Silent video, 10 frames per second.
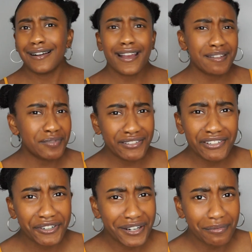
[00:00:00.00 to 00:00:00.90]
I
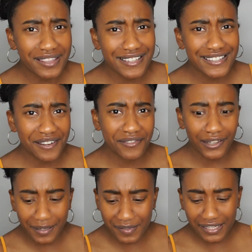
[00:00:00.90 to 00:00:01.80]
completely agree with the stuff
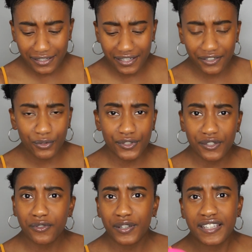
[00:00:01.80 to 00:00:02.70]
claims that it'll
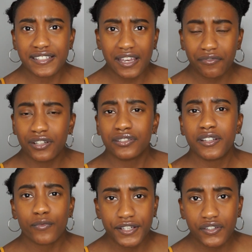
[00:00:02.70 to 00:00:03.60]
do. It
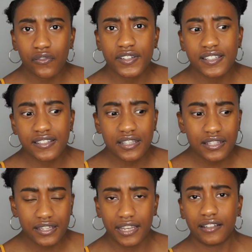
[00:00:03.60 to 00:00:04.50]
definitely resurfaces the
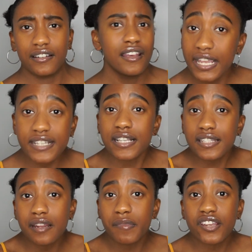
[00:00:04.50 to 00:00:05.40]
skin. It
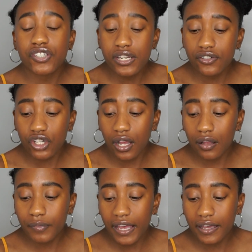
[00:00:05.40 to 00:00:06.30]
does an amazing
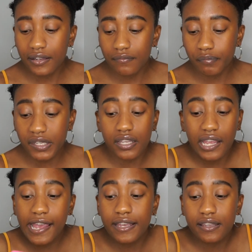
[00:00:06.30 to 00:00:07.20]
job at
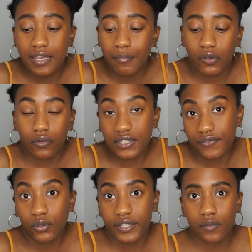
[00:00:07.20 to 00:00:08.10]
being a chemical
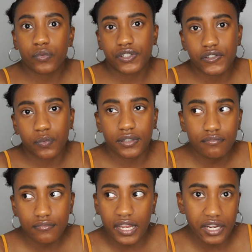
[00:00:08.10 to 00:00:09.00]
exfoliant, which is
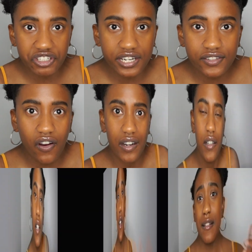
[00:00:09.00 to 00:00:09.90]
what AHAs
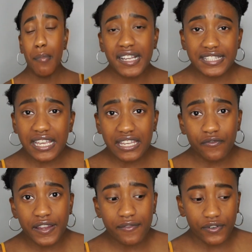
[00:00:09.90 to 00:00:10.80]
are. My
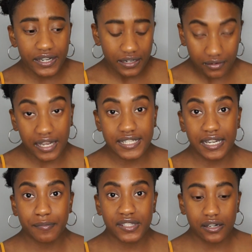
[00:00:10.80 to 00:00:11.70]
second favorite
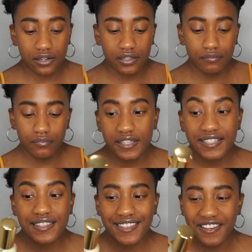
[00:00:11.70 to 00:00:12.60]
nighttime serum
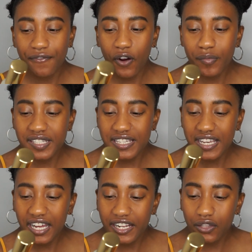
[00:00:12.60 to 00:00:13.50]
is the
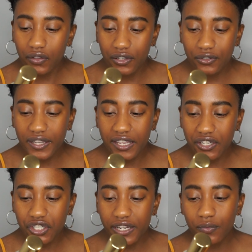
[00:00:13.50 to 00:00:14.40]
Pharmacy Honey Glow
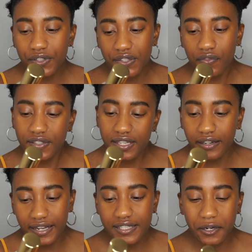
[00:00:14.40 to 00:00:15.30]
AHA
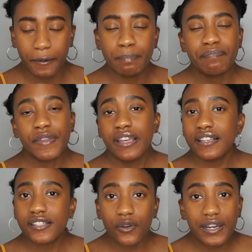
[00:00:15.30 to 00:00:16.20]
Resurfacing Night Serum.
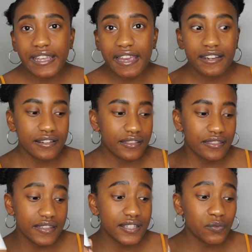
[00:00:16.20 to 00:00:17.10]
So again,
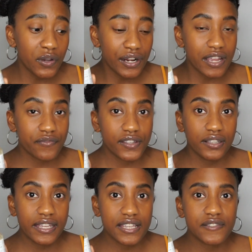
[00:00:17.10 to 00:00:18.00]
this one I
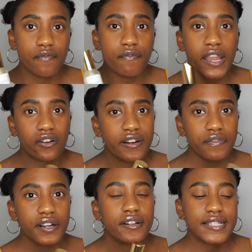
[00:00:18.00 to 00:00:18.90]
feel like is very,
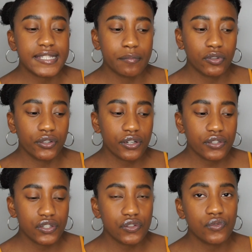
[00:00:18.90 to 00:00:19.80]
very
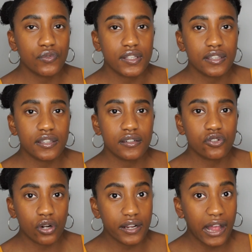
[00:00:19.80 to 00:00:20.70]
similar to the
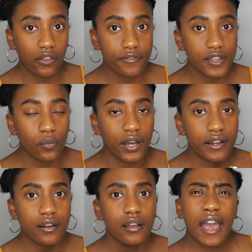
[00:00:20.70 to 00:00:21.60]
Drunk Elephant
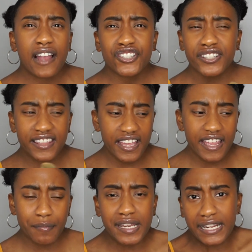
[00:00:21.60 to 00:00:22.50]
one. Actually,
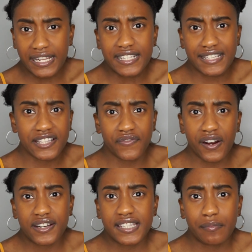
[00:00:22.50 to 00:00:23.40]
it's
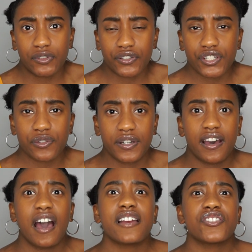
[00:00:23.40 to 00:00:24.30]
very similar to it.
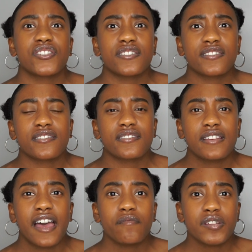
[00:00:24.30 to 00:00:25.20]
I just
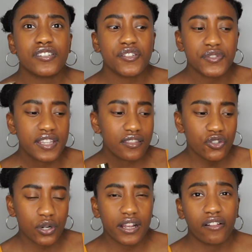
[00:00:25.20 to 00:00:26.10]
have been using the
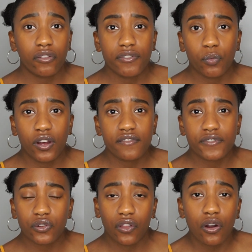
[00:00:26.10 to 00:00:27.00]
Drunk Elephant one
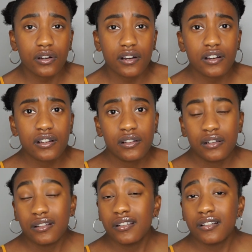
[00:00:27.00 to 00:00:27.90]
for longer,
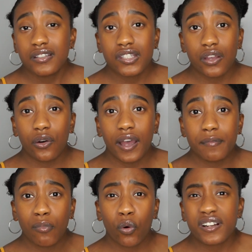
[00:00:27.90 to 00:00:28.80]
so
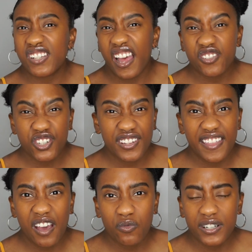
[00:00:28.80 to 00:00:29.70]
I'm more attached to
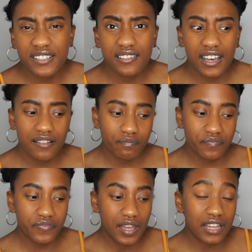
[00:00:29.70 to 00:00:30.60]
that one.
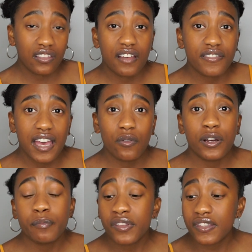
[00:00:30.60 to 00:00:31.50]
I love that
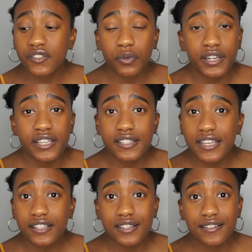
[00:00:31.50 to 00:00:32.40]
one, but this one
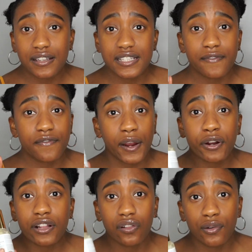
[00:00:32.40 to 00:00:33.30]
it's a
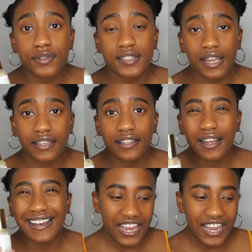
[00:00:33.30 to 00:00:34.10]
very close second.